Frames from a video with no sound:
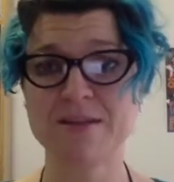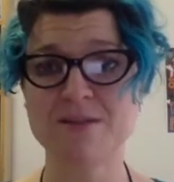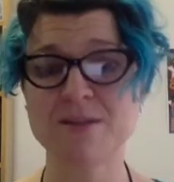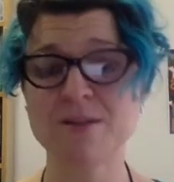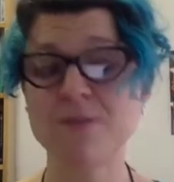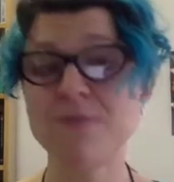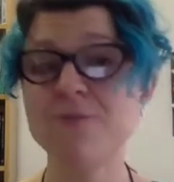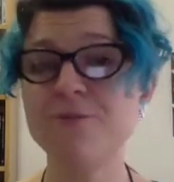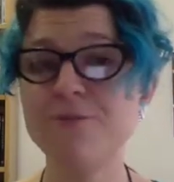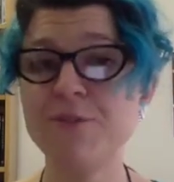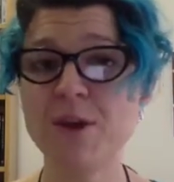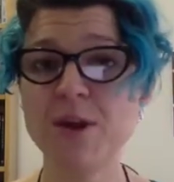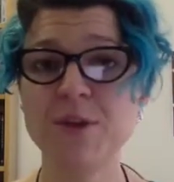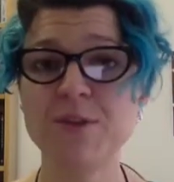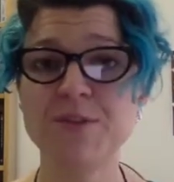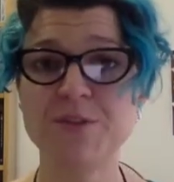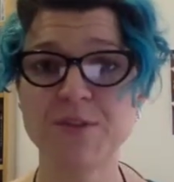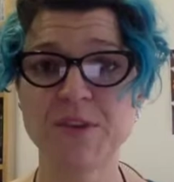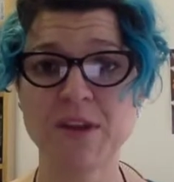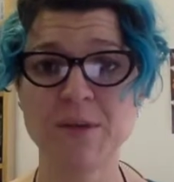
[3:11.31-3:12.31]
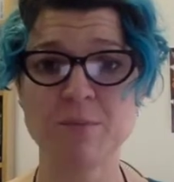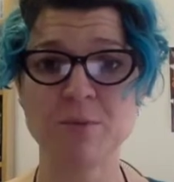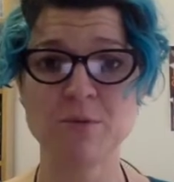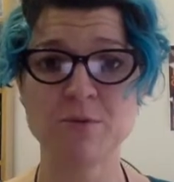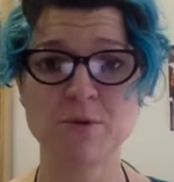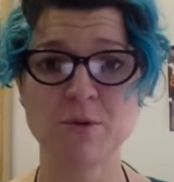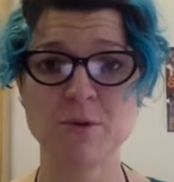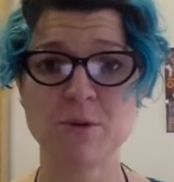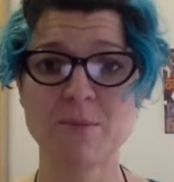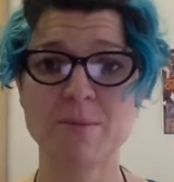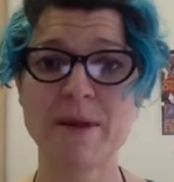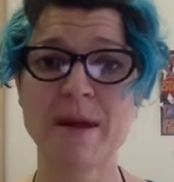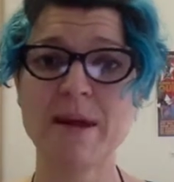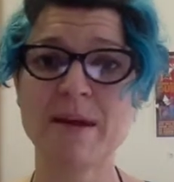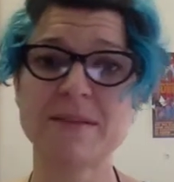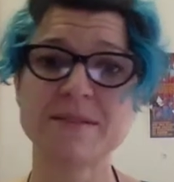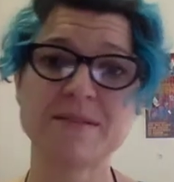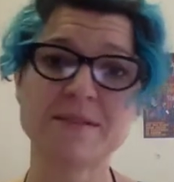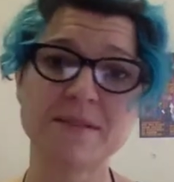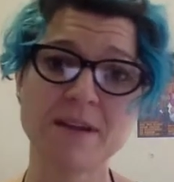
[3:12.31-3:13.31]
So first, it will talk
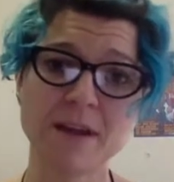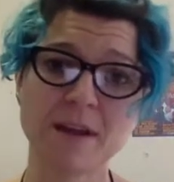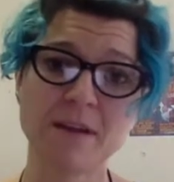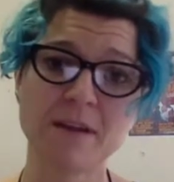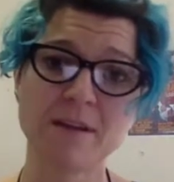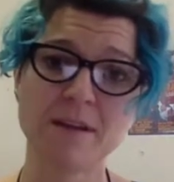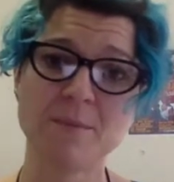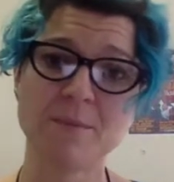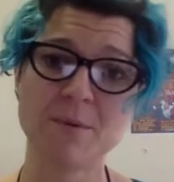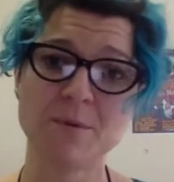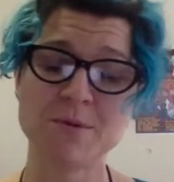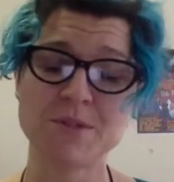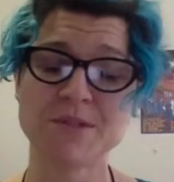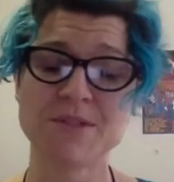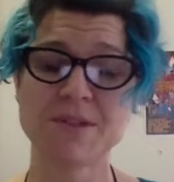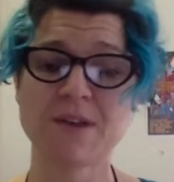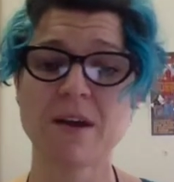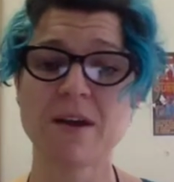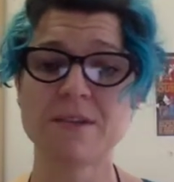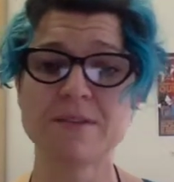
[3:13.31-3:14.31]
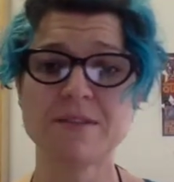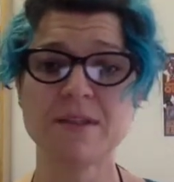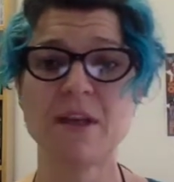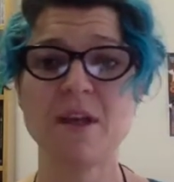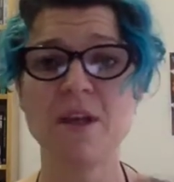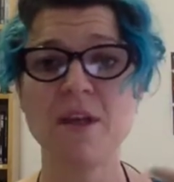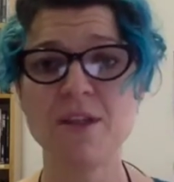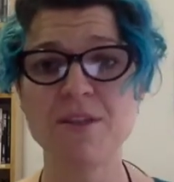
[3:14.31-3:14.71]
about. Second, it will discuss.